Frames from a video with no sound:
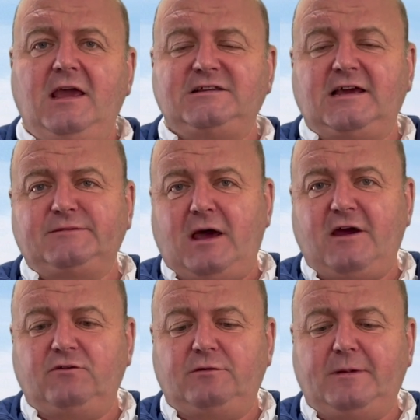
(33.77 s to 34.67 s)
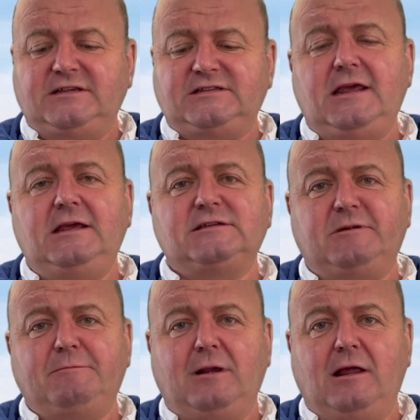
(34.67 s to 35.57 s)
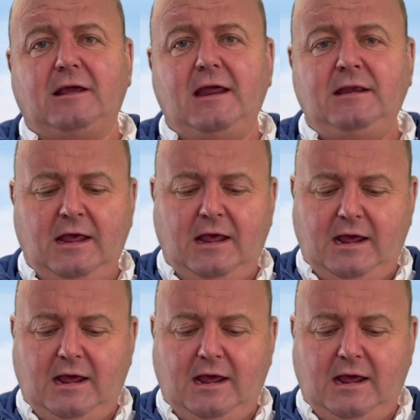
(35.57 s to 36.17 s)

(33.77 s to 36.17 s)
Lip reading: It takes power from the PC, simply plug in,